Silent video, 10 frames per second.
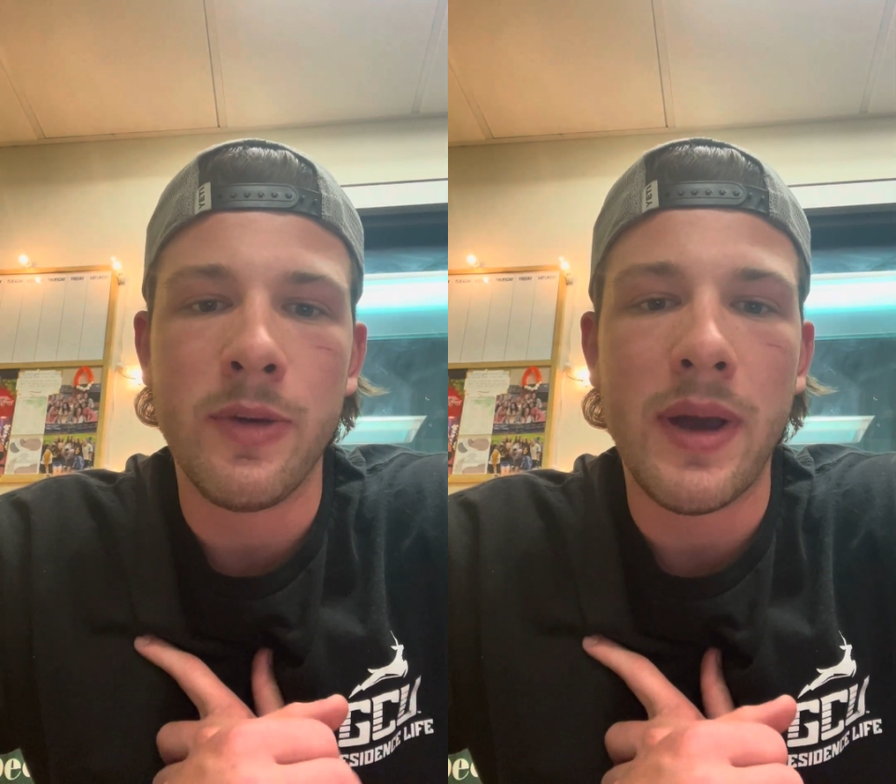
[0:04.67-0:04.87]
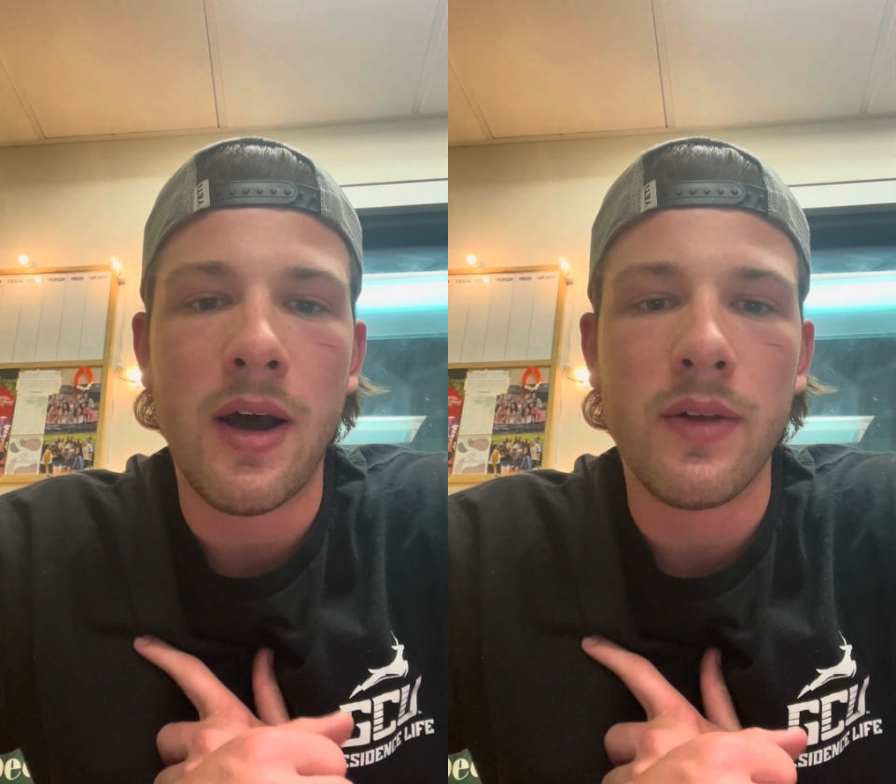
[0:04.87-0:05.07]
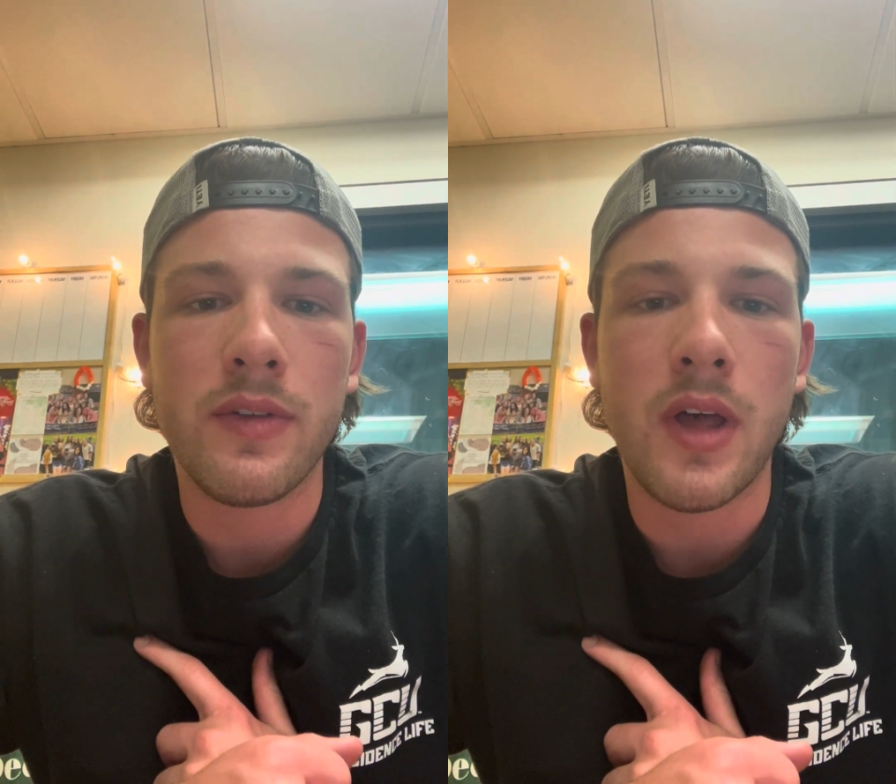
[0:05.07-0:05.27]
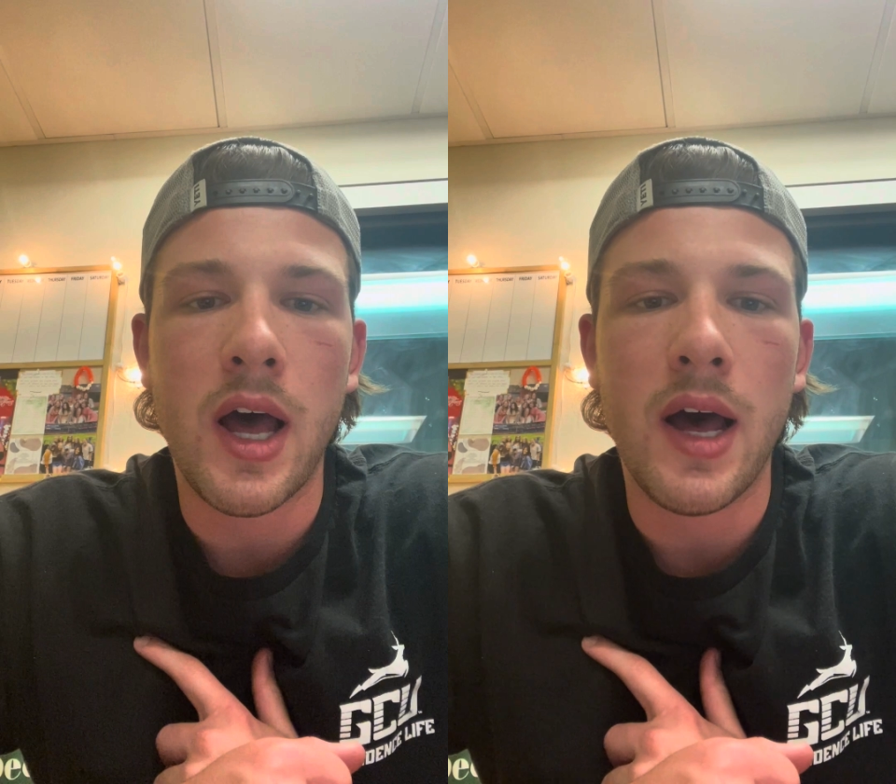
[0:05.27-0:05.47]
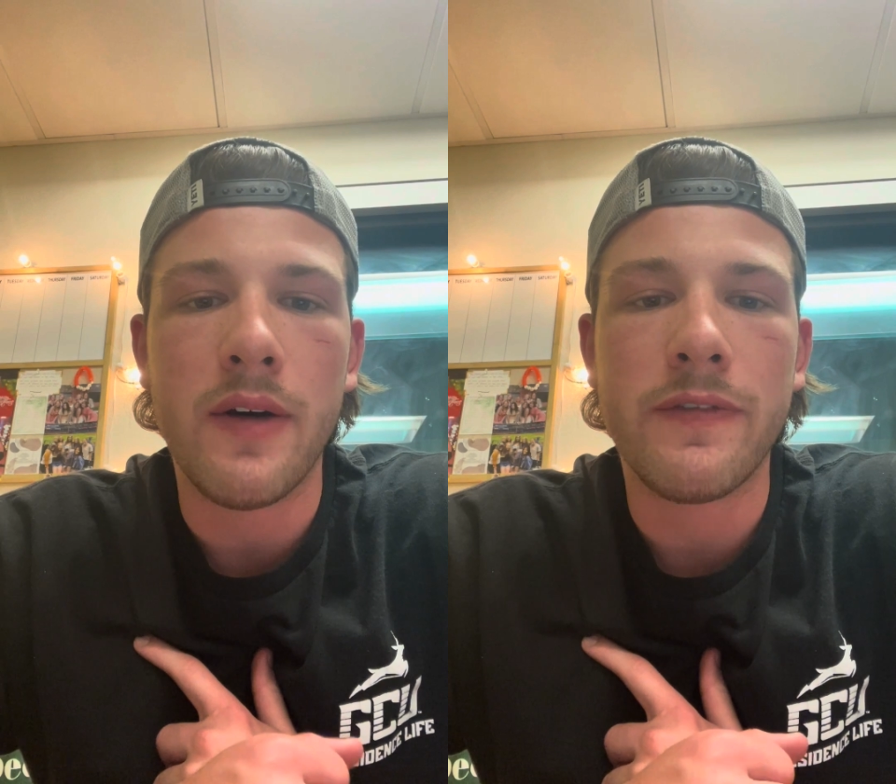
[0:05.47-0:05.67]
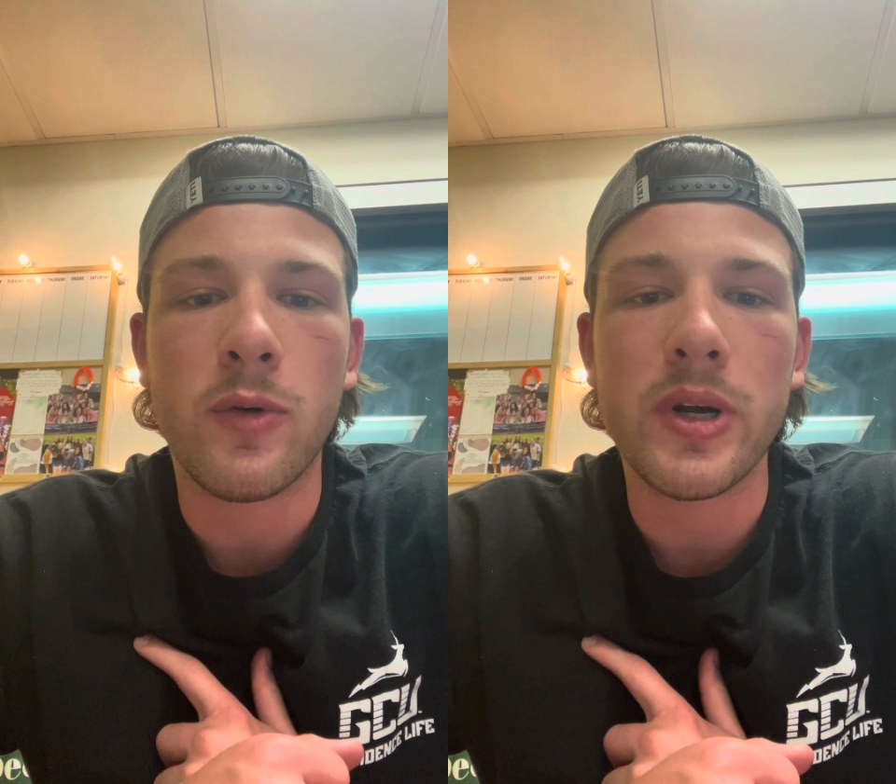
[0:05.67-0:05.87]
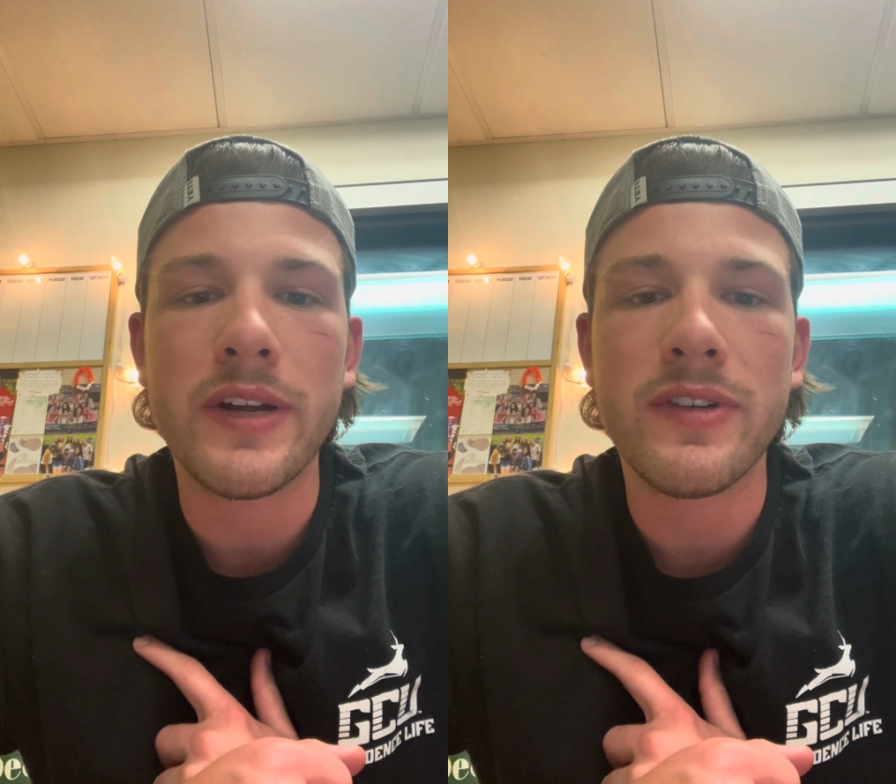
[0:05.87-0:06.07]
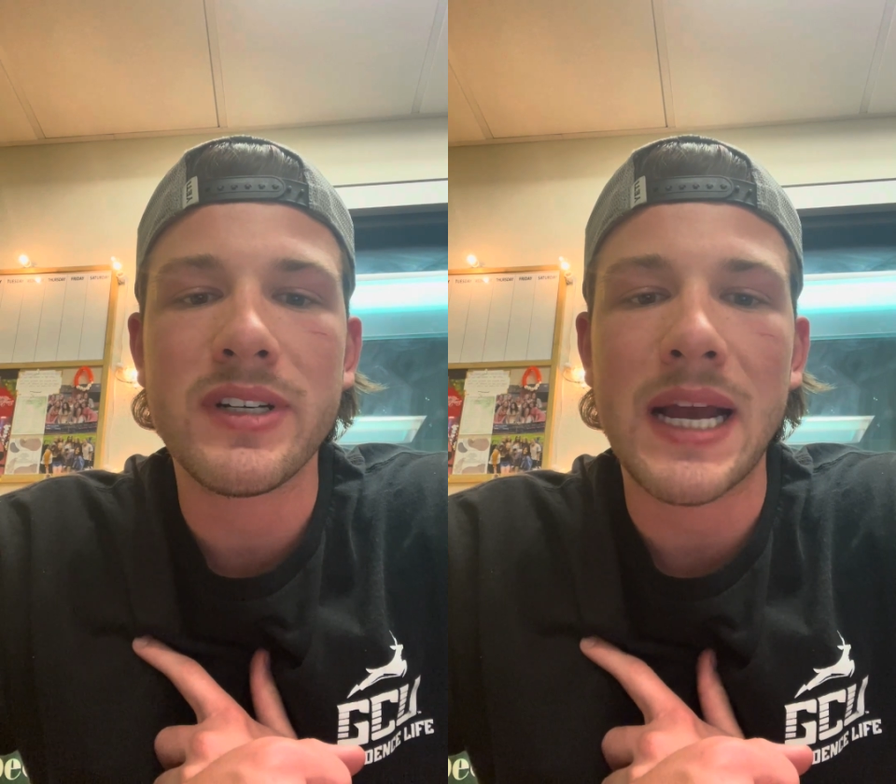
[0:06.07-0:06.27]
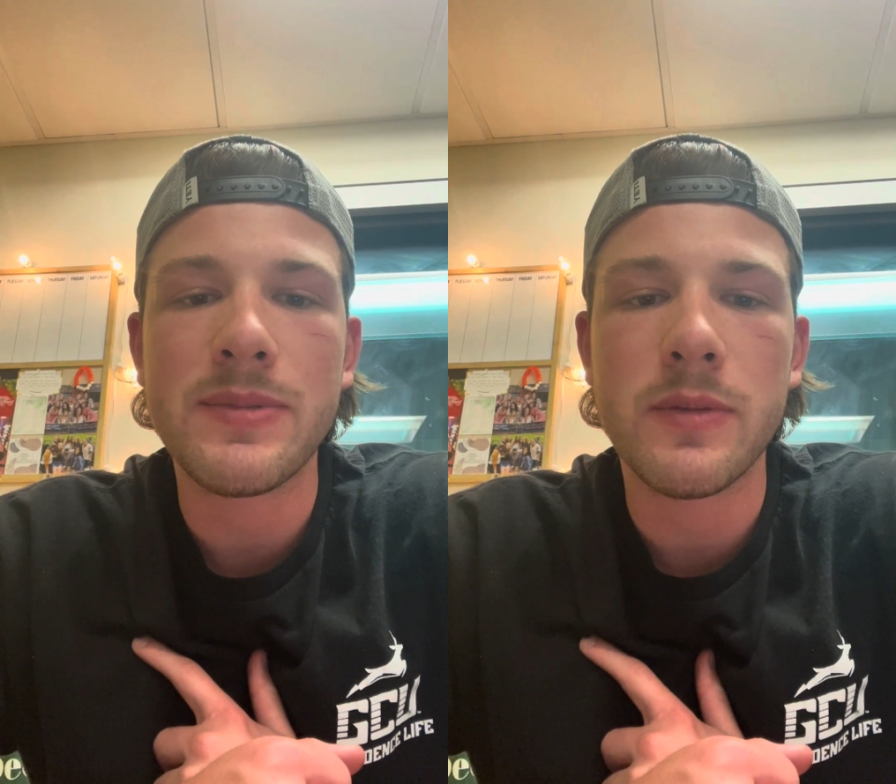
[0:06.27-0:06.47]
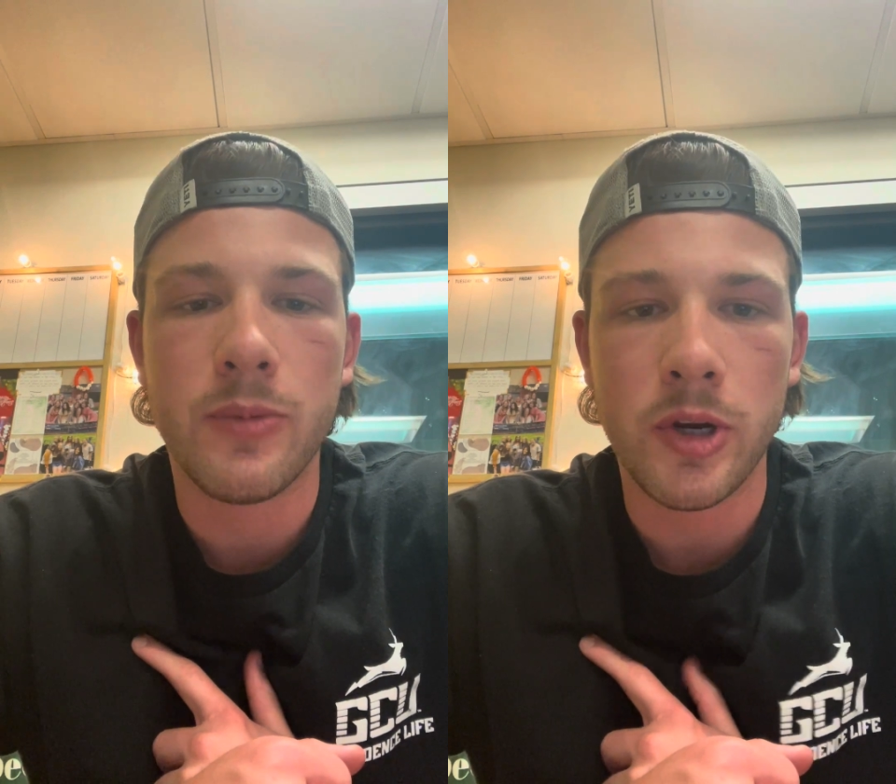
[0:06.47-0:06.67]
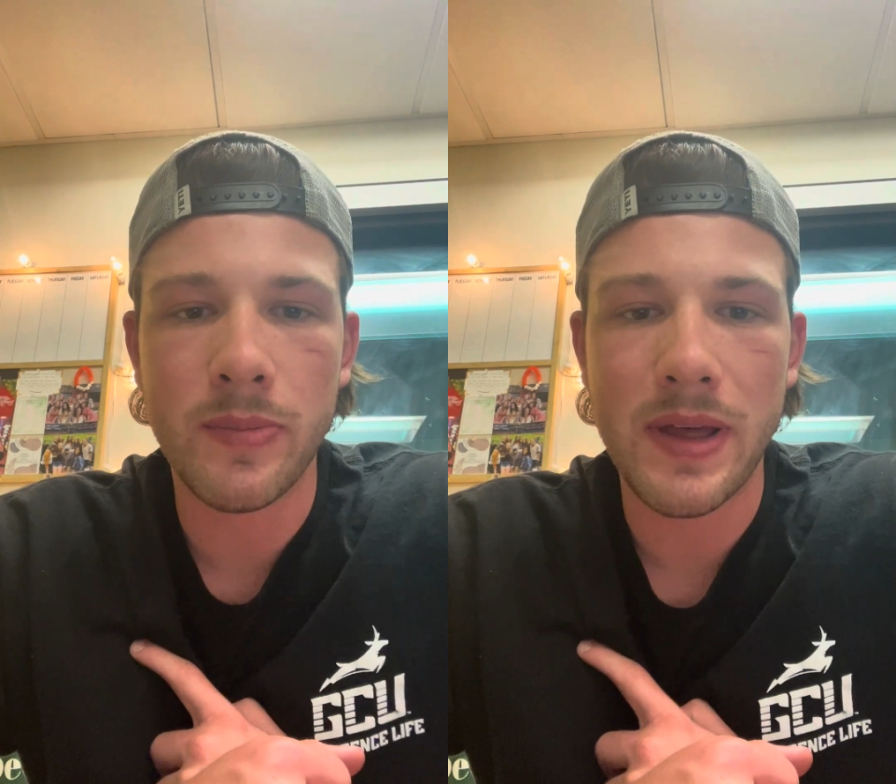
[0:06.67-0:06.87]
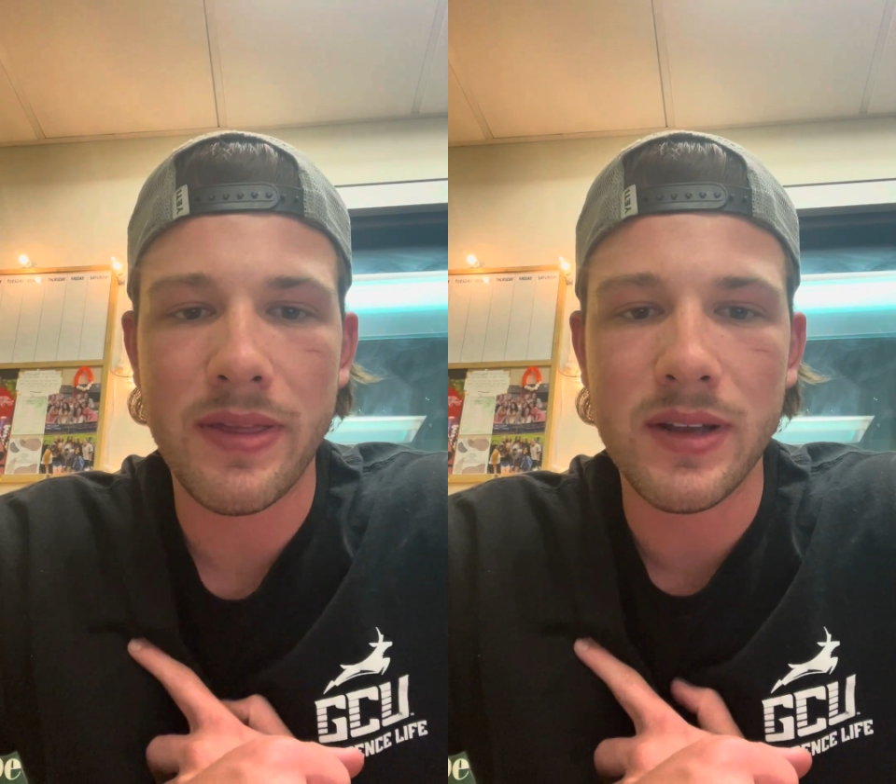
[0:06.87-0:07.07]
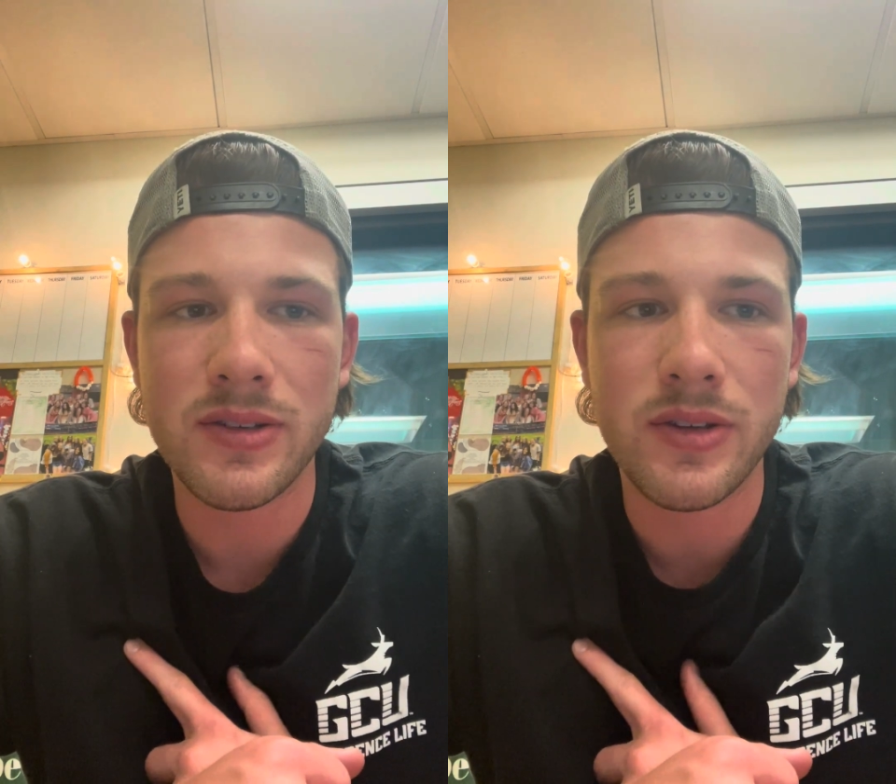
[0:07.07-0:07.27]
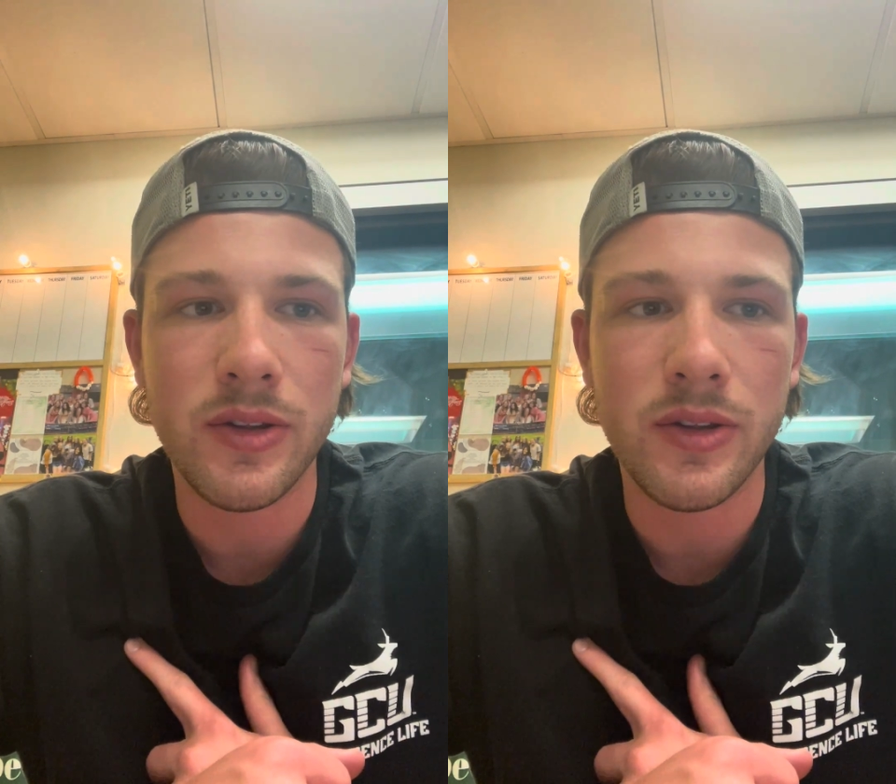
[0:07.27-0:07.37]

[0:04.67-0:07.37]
about 4 different types of brewing methods